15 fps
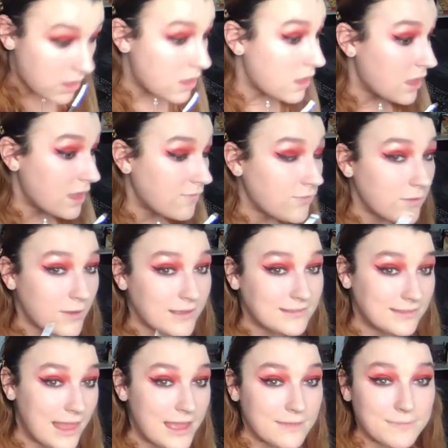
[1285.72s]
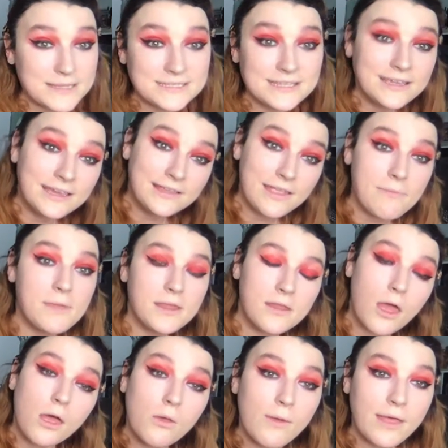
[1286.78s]
If you guys like my singing, let me
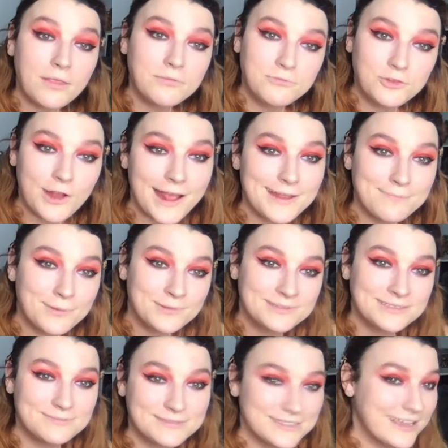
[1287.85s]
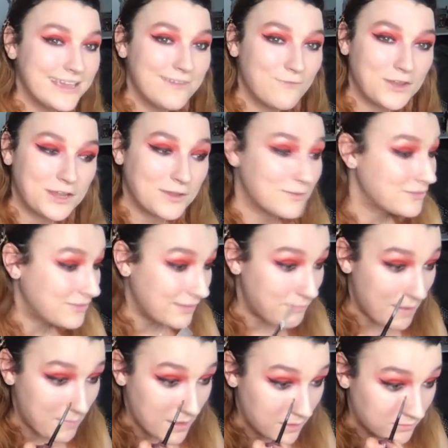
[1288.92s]
know. I'll try to post some singing videos.
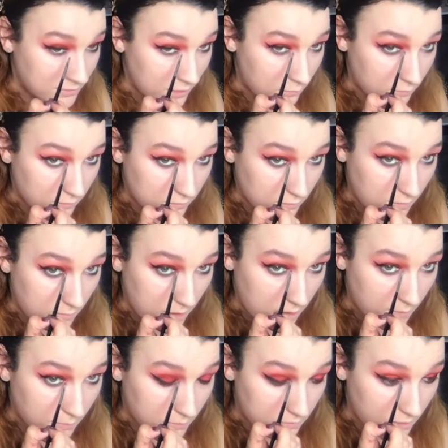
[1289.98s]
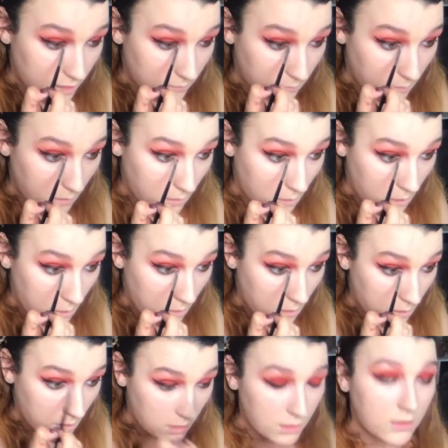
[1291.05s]
Maybe I'll sing while I do my makeup one time.
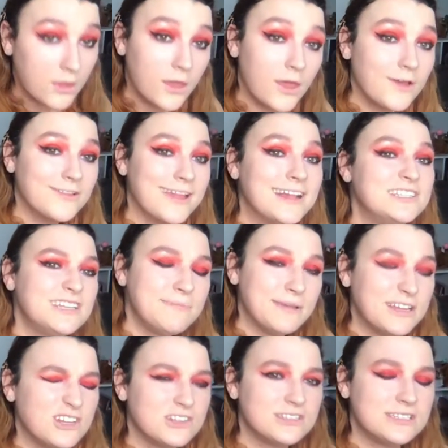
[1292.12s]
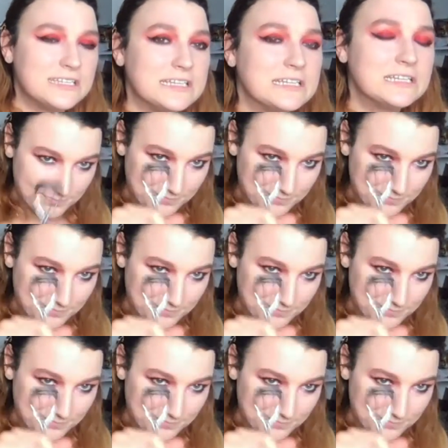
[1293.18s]
Oh, that should be interesting.